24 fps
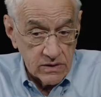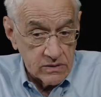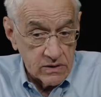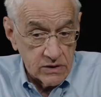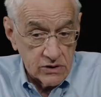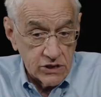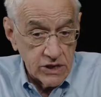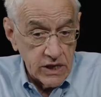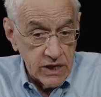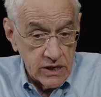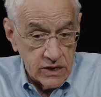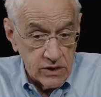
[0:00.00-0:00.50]
the
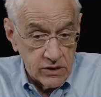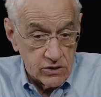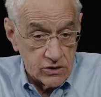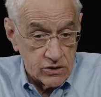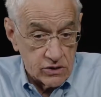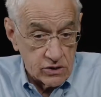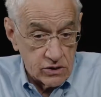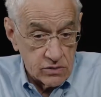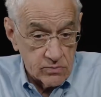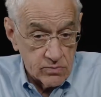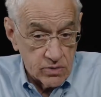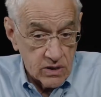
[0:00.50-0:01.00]

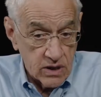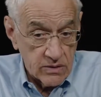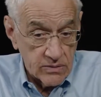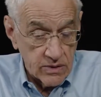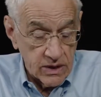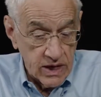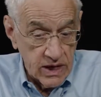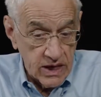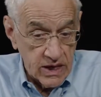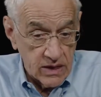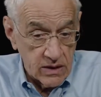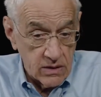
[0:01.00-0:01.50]
change
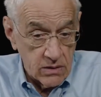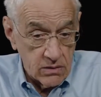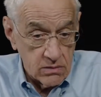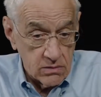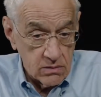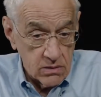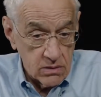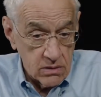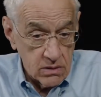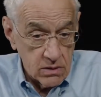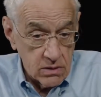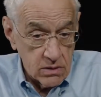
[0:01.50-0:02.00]
probably had
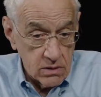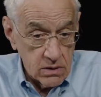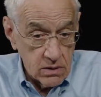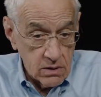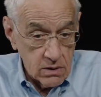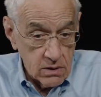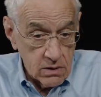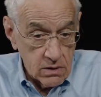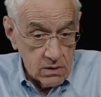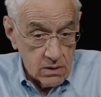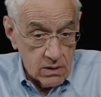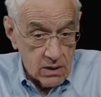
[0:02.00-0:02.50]

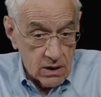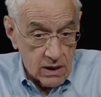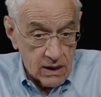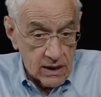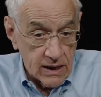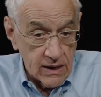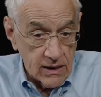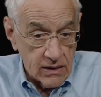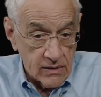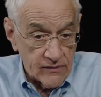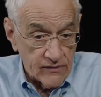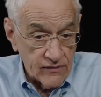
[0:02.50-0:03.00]

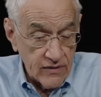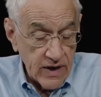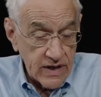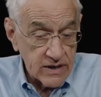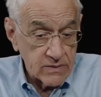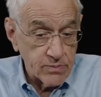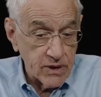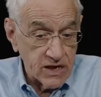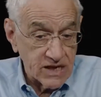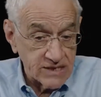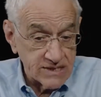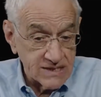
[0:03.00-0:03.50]
little
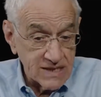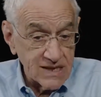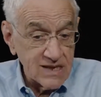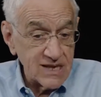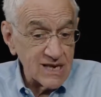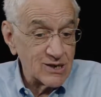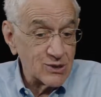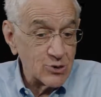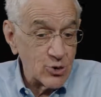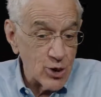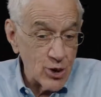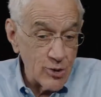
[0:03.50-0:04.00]
effect because I
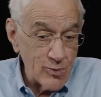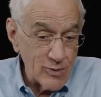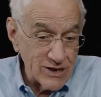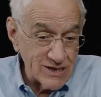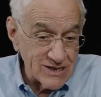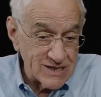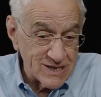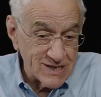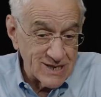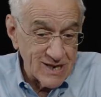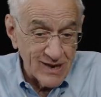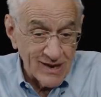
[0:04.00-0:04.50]
think Terman
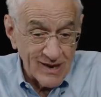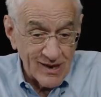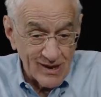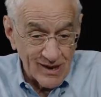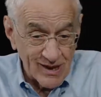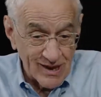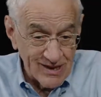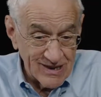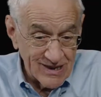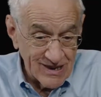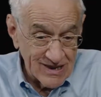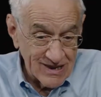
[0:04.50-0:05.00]

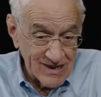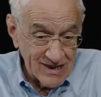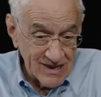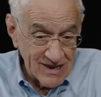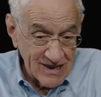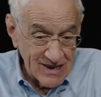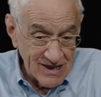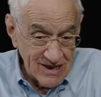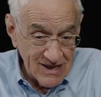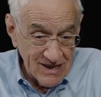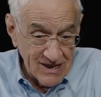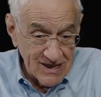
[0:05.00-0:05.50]
still
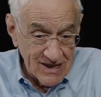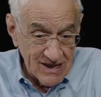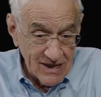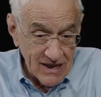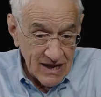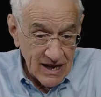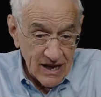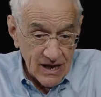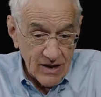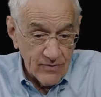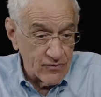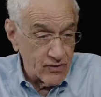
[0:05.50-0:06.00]

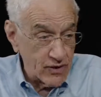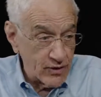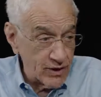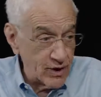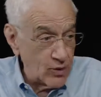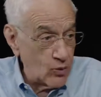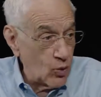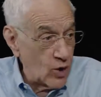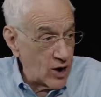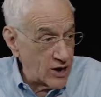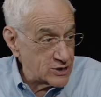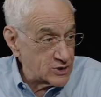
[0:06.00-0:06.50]
had a very
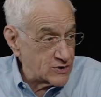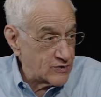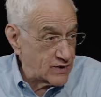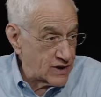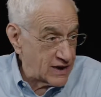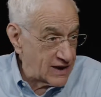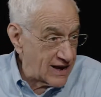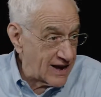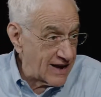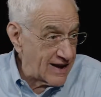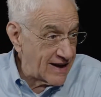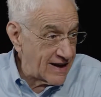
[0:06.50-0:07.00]

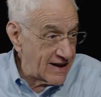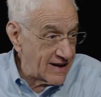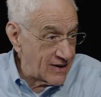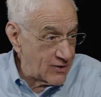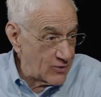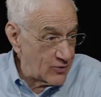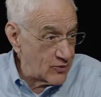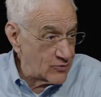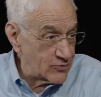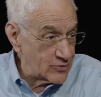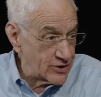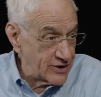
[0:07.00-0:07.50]
watchful eye
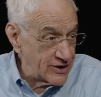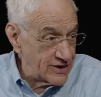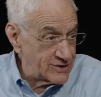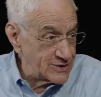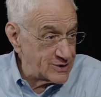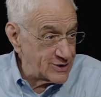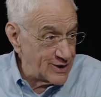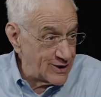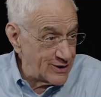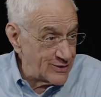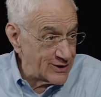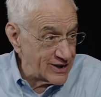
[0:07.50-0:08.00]
over
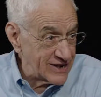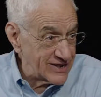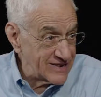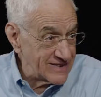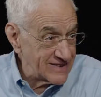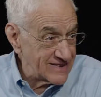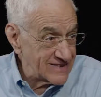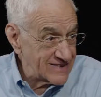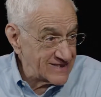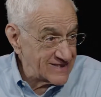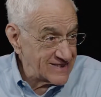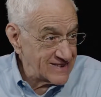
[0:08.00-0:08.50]
engineering.
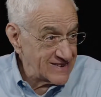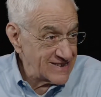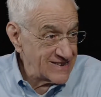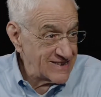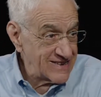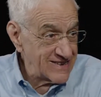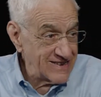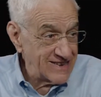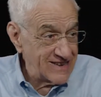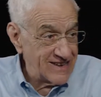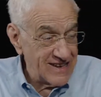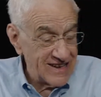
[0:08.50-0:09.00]
Right.
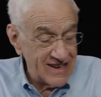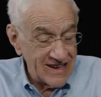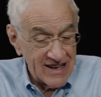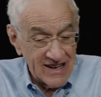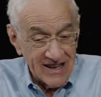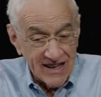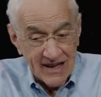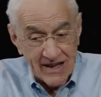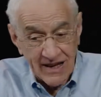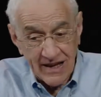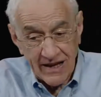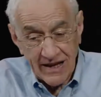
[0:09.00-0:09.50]

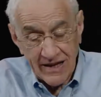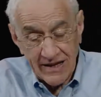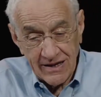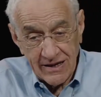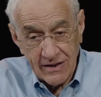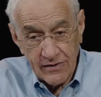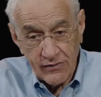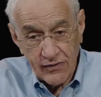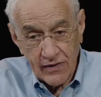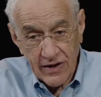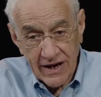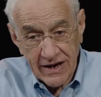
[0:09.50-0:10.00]

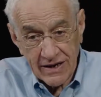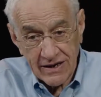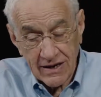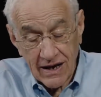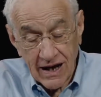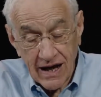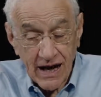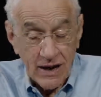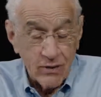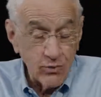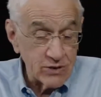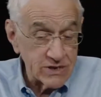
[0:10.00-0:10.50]
In fact,
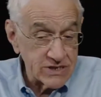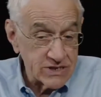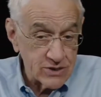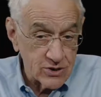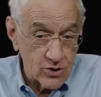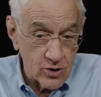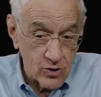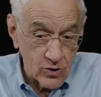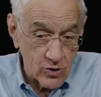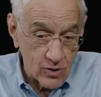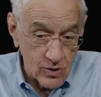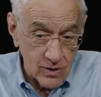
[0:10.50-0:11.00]
I was
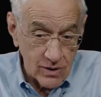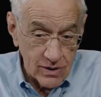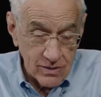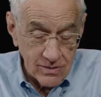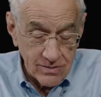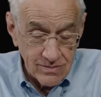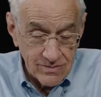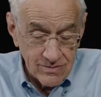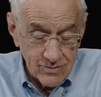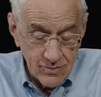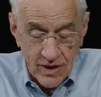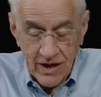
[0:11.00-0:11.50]
told,
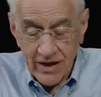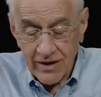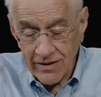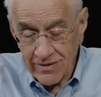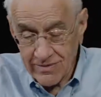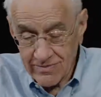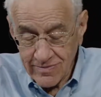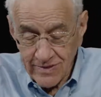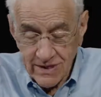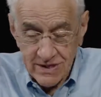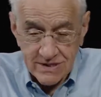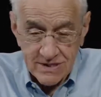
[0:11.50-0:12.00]
well,
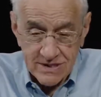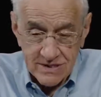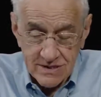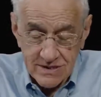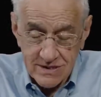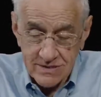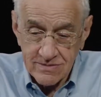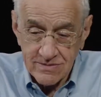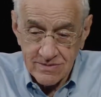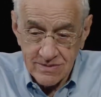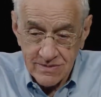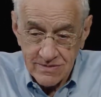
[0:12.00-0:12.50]
this
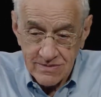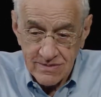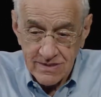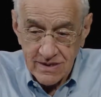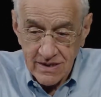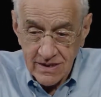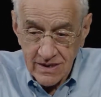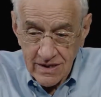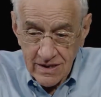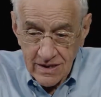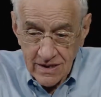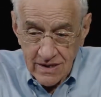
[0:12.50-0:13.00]
is
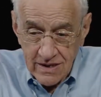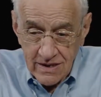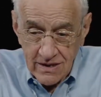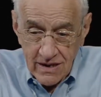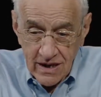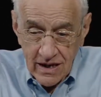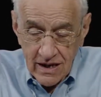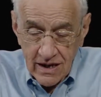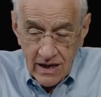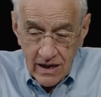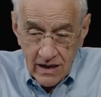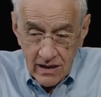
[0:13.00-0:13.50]

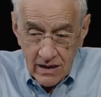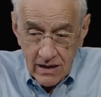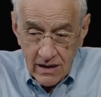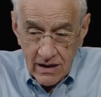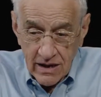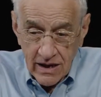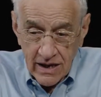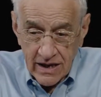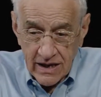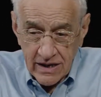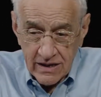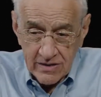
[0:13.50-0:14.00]
getting a little
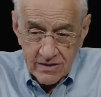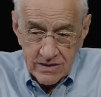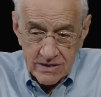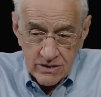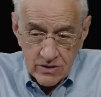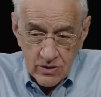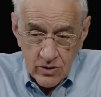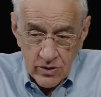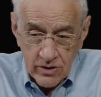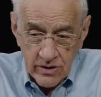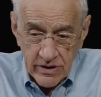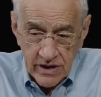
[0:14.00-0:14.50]
ahead of the
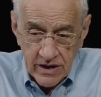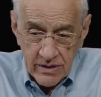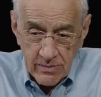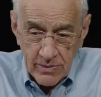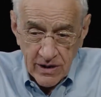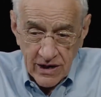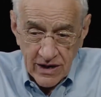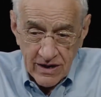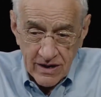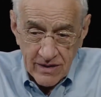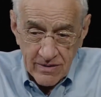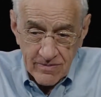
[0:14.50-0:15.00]
story,
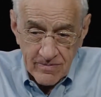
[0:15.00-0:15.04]
but